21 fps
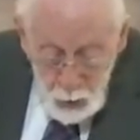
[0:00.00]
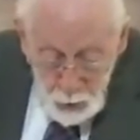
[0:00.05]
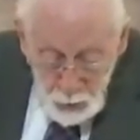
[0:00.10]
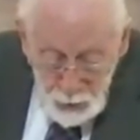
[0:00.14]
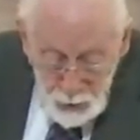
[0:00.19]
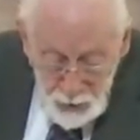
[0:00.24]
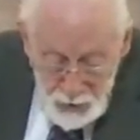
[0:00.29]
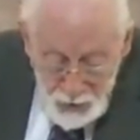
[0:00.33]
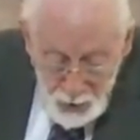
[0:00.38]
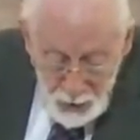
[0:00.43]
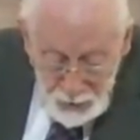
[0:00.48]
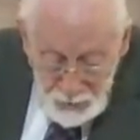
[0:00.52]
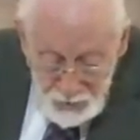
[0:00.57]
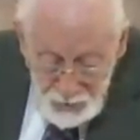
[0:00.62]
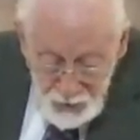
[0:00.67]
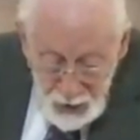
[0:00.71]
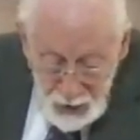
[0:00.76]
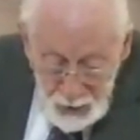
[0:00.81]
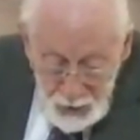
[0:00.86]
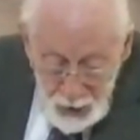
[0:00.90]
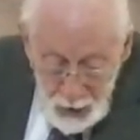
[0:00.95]
Look, as I
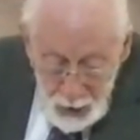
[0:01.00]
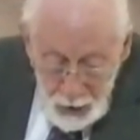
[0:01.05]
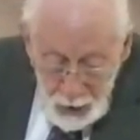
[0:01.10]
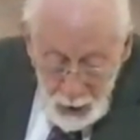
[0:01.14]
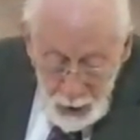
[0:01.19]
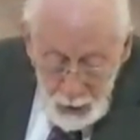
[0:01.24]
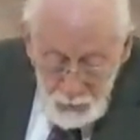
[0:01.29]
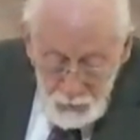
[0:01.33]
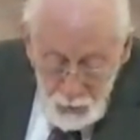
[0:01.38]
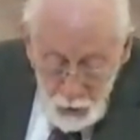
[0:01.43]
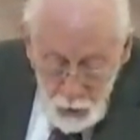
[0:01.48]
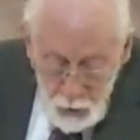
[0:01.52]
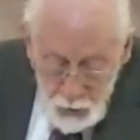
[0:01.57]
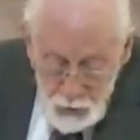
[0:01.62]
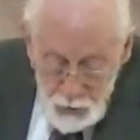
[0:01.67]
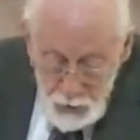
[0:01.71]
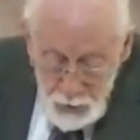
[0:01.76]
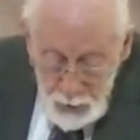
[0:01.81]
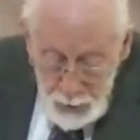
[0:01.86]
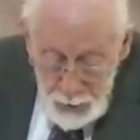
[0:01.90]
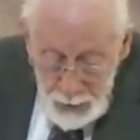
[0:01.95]
said at
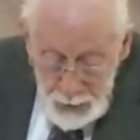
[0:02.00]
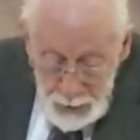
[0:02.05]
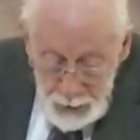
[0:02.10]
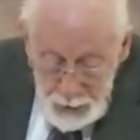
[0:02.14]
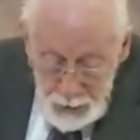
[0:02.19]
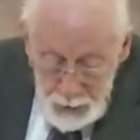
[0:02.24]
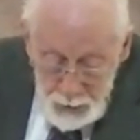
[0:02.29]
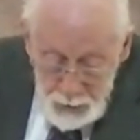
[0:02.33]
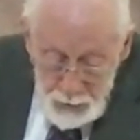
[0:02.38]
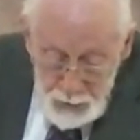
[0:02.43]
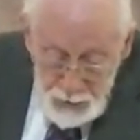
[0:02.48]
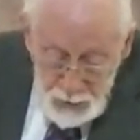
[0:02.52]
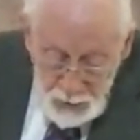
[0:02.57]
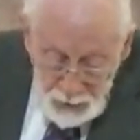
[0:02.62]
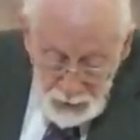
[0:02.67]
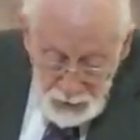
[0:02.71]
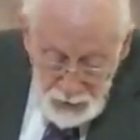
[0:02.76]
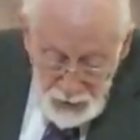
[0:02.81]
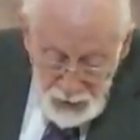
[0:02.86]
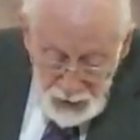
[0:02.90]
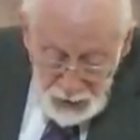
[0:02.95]
verse
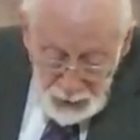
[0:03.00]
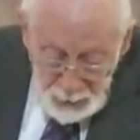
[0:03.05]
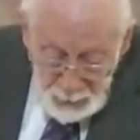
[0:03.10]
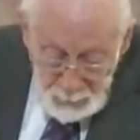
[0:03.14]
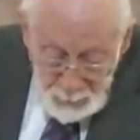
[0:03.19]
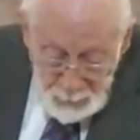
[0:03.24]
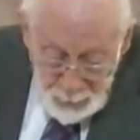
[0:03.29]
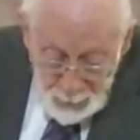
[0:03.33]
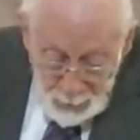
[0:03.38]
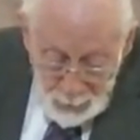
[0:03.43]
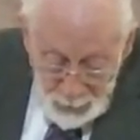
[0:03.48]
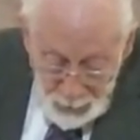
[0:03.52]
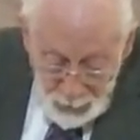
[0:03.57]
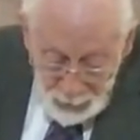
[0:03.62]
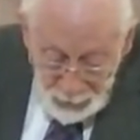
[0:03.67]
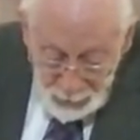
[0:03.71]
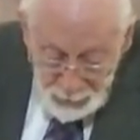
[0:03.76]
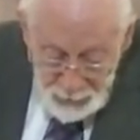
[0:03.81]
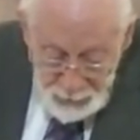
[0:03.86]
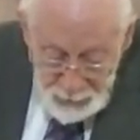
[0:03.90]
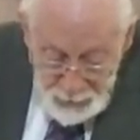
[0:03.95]

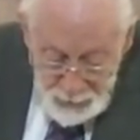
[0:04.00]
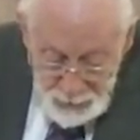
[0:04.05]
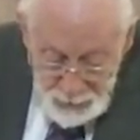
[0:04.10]
68.